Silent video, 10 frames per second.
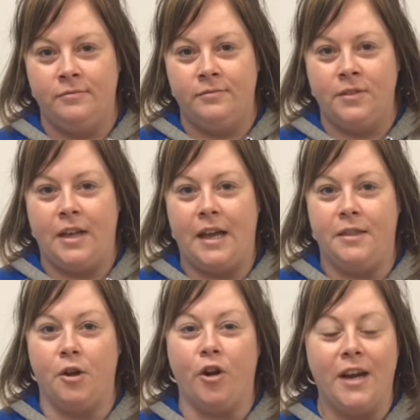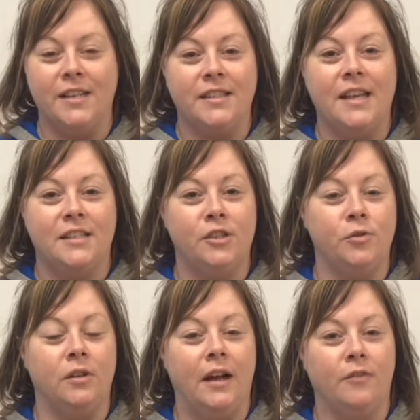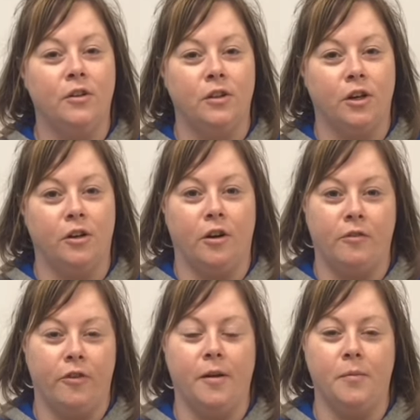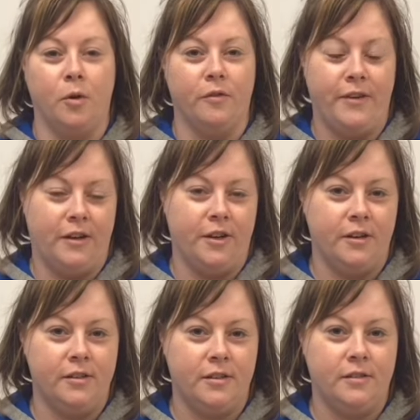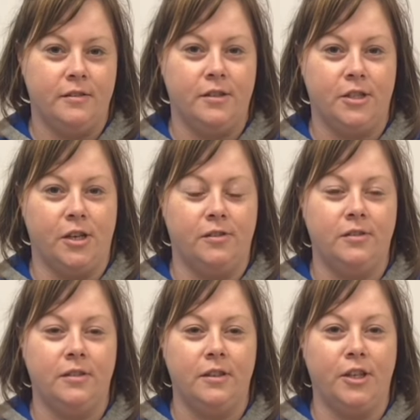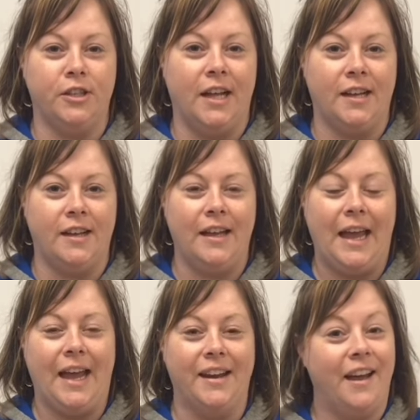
Okay, the greatest lessons you will ever learn are from your failures. So good luck and have